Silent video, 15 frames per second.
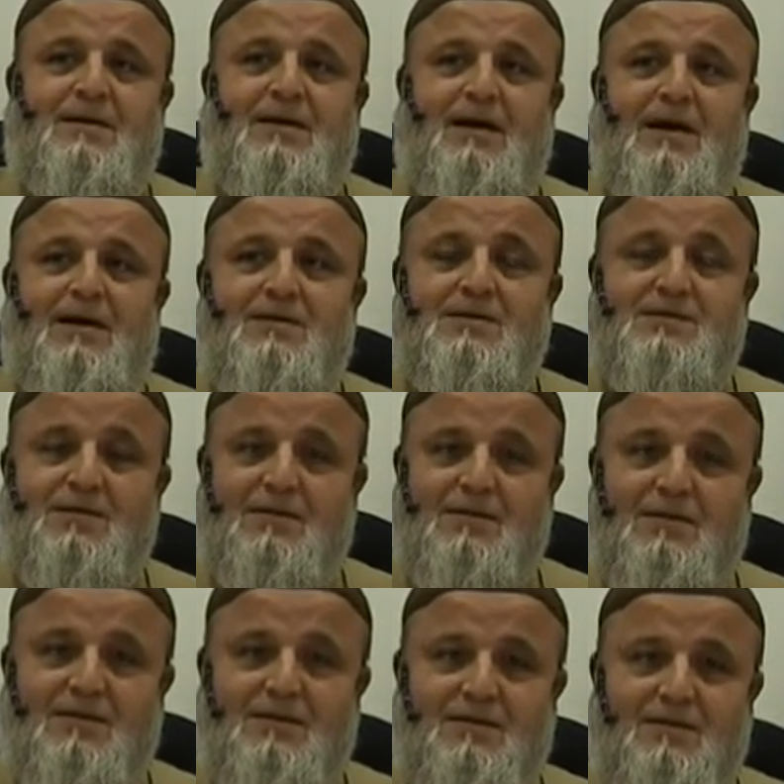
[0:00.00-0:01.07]
Our
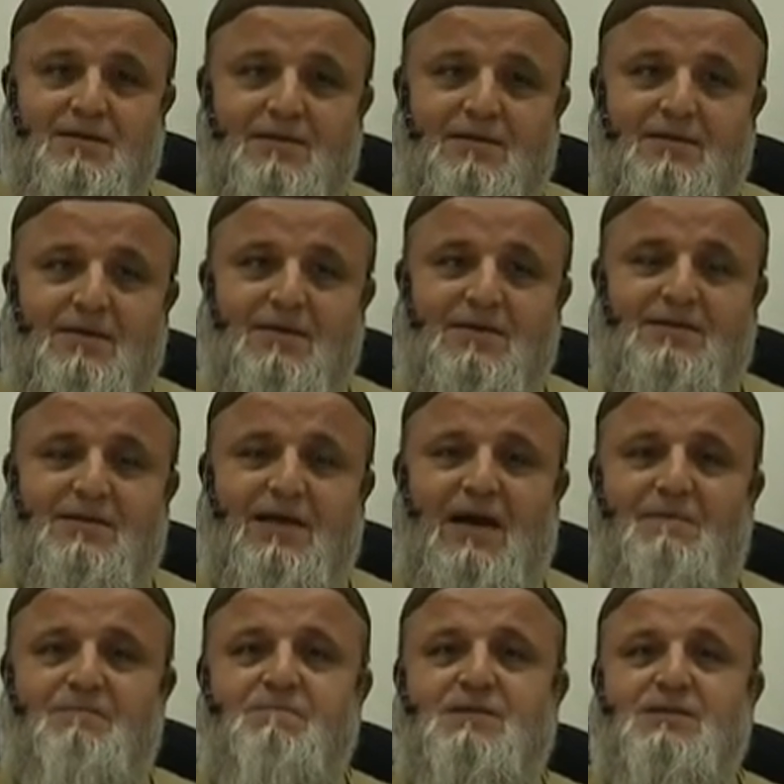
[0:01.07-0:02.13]
rizq is
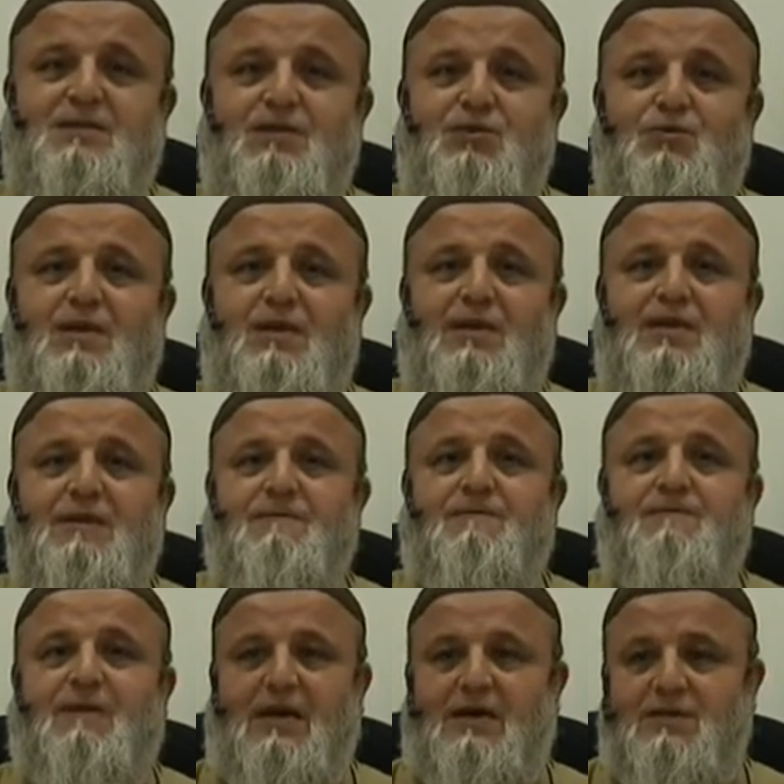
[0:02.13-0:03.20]
absolutely
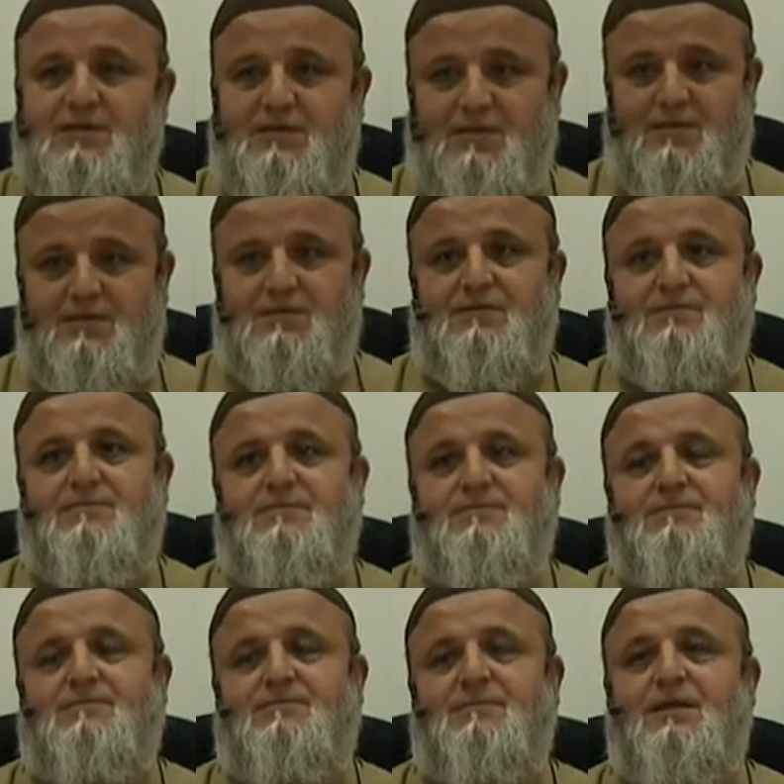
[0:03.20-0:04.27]
fixed,
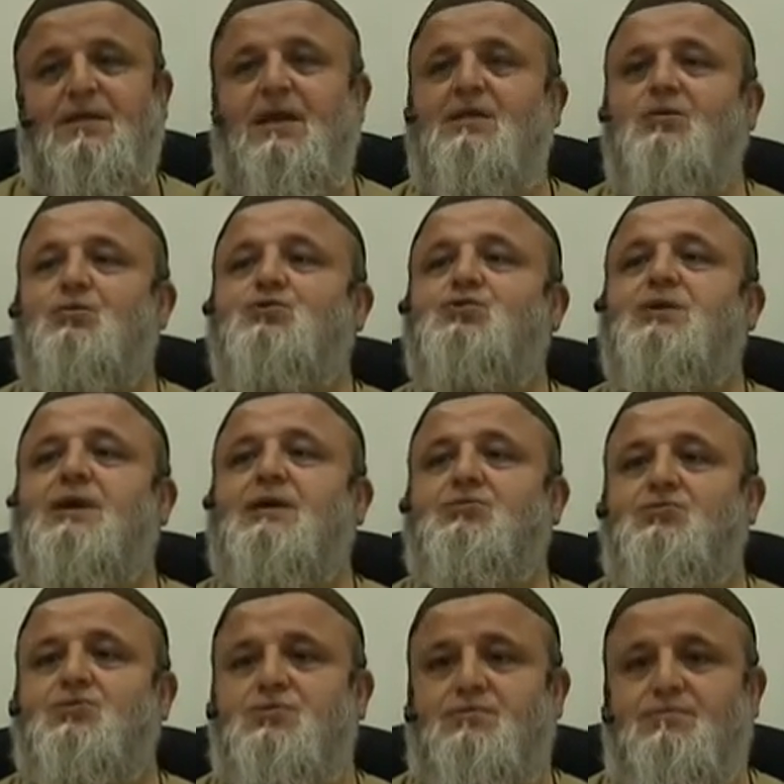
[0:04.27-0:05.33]
cannot
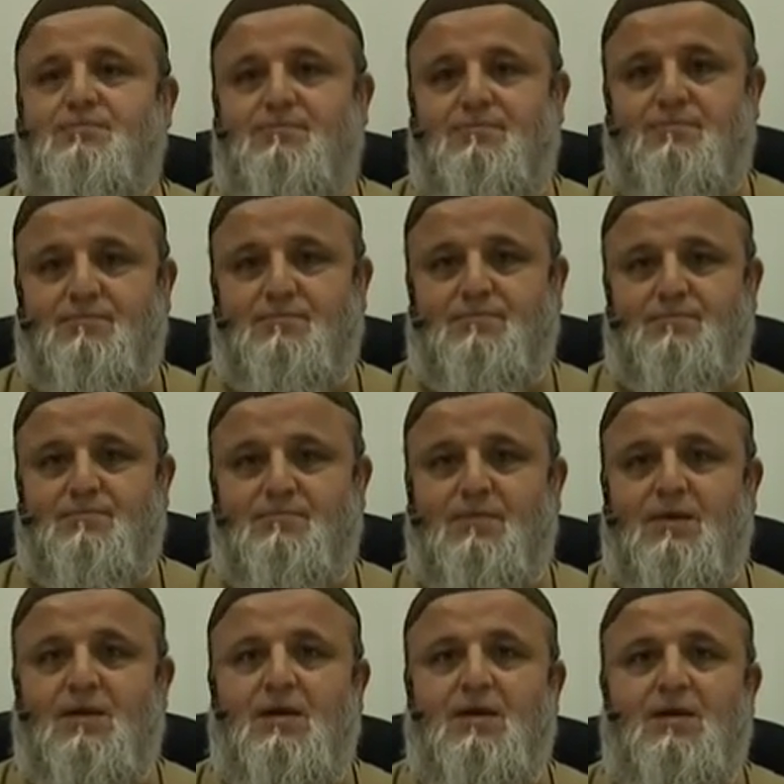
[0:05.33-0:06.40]
change.
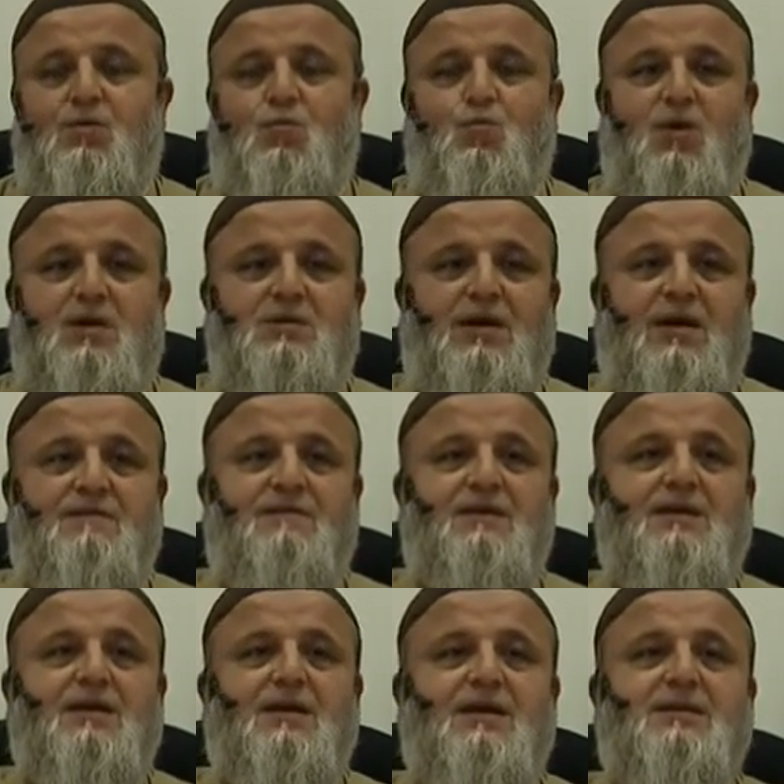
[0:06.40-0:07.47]
Whatever
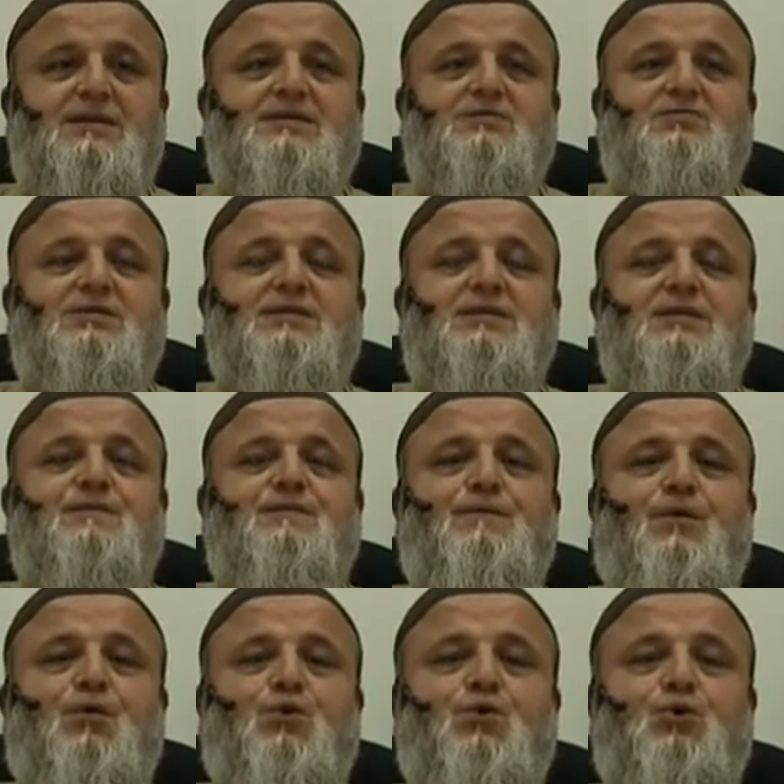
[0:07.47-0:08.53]
it is written
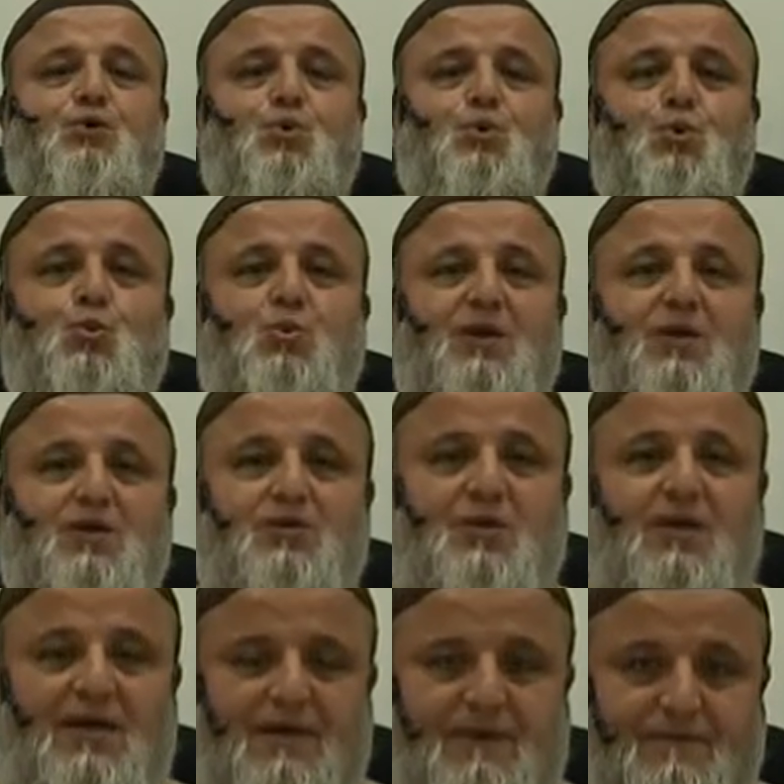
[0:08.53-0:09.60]
for you in your
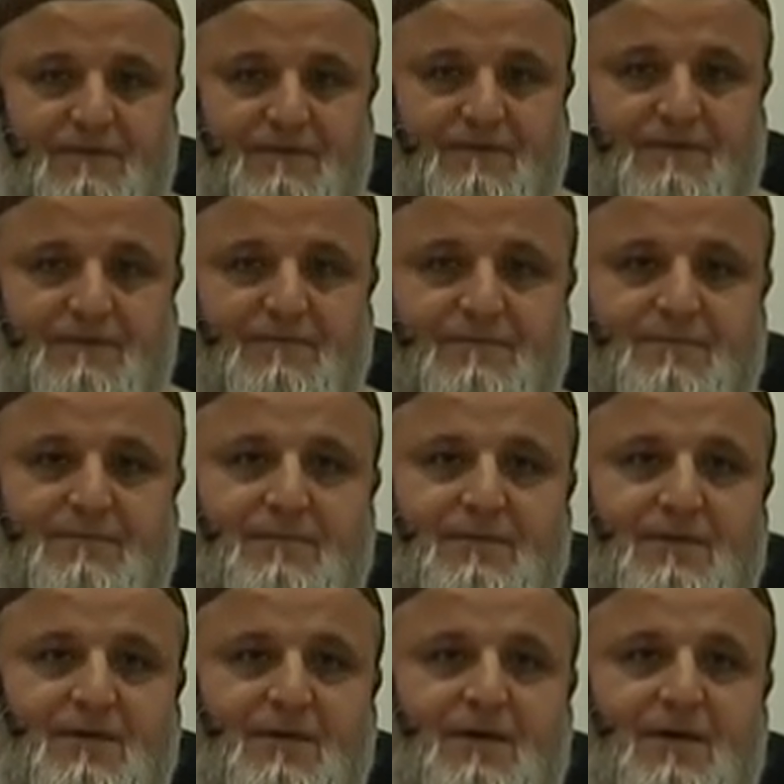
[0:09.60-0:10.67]
life,
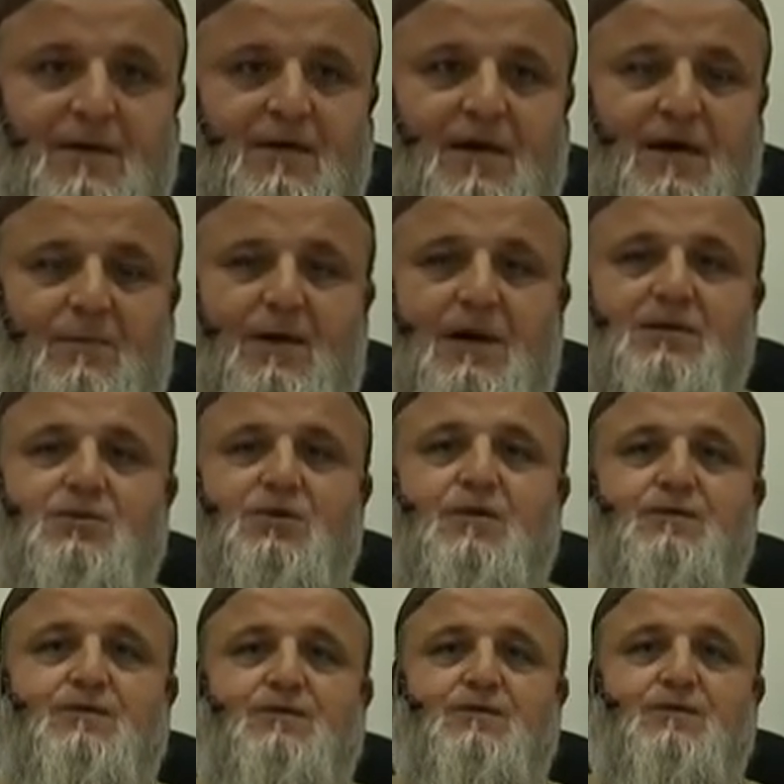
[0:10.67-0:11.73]
amount
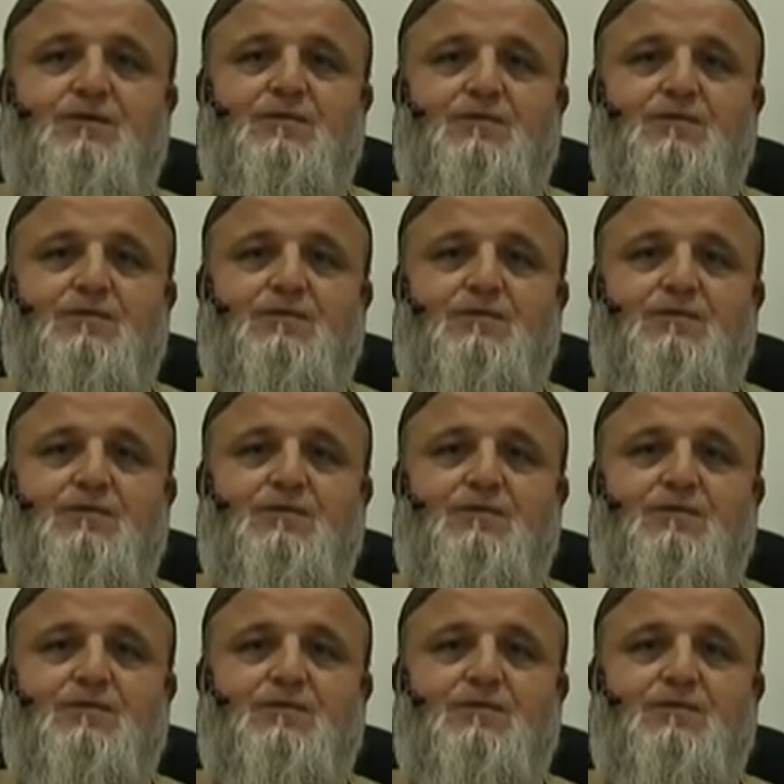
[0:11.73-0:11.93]
of